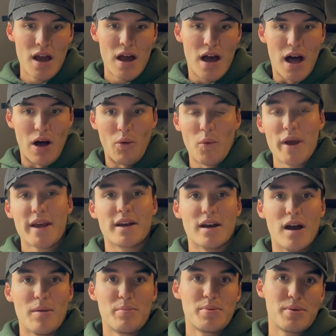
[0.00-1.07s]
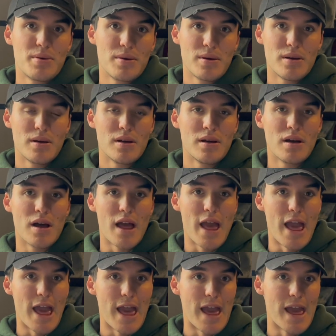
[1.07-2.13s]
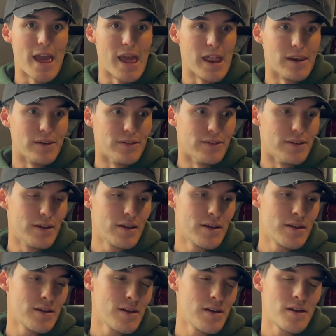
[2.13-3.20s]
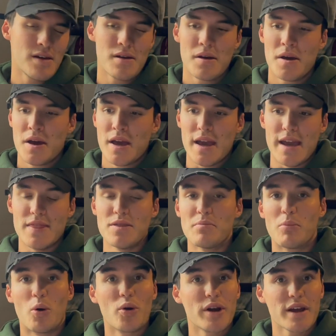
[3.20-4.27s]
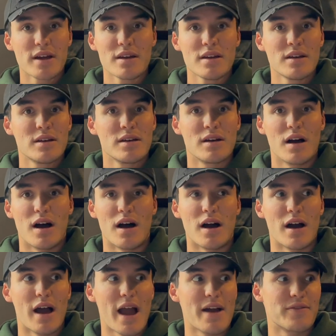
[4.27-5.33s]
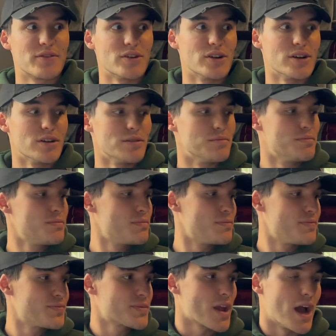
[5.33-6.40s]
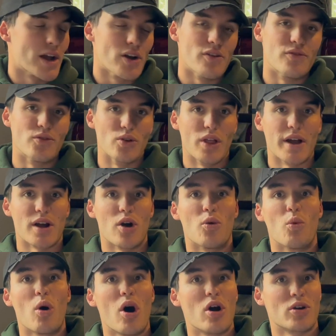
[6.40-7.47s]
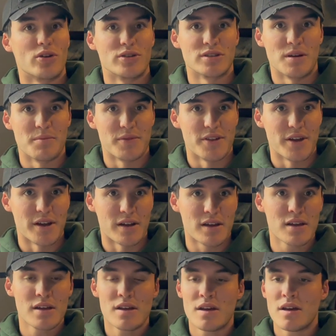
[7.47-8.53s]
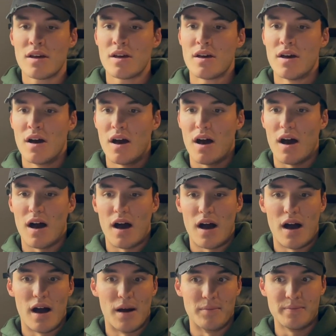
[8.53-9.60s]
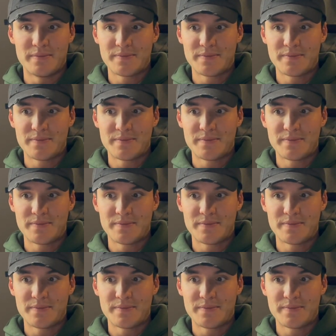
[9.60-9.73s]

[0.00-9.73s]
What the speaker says: wake up and in the morning, after I go for like a walk or something, in